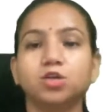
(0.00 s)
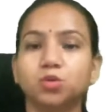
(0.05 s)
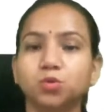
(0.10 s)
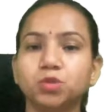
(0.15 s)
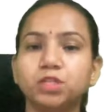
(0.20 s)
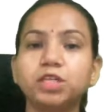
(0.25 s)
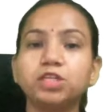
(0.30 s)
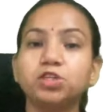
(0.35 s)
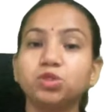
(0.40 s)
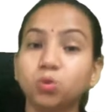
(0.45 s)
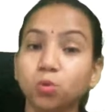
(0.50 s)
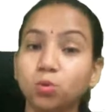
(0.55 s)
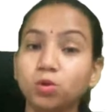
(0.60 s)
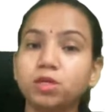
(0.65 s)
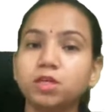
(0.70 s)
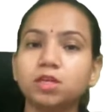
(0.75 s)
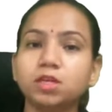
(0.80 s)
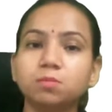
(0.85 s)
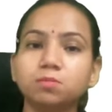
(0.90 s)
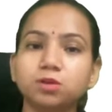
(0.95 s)
to the
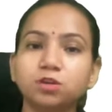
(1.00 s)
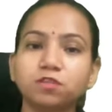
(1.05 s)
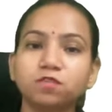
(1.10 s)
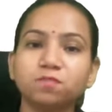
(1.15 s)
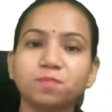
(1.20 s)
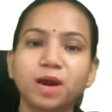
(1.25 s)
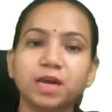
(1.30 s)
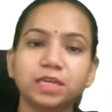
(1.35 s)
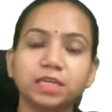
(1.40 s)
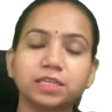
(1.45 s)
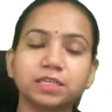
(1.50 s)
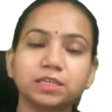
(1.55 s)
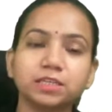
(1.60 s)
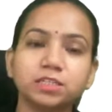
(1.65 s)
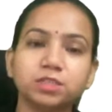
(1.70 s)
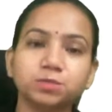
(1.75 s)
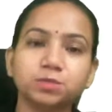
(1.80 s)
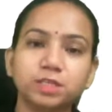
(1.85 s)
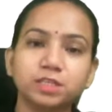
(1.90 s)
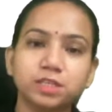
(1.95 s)
total number of
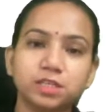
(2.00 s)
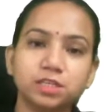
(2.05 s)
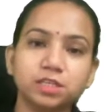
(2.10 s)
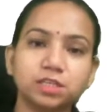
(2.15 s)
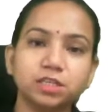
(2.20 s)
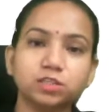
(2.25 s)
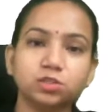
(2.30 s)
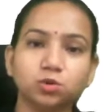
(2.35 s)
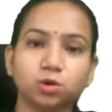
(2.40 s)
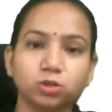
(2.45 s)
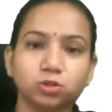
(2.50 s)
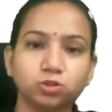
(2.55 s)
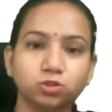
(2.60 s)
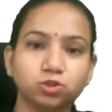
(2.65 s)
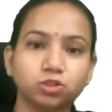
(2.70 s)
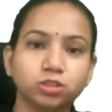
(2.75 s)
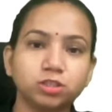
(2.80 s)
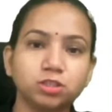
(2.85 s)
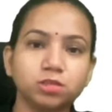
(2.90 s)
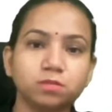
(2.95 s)
particles present in a
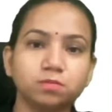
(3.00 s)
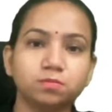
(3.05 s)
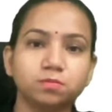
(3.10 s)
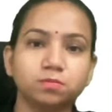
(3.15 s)
solution,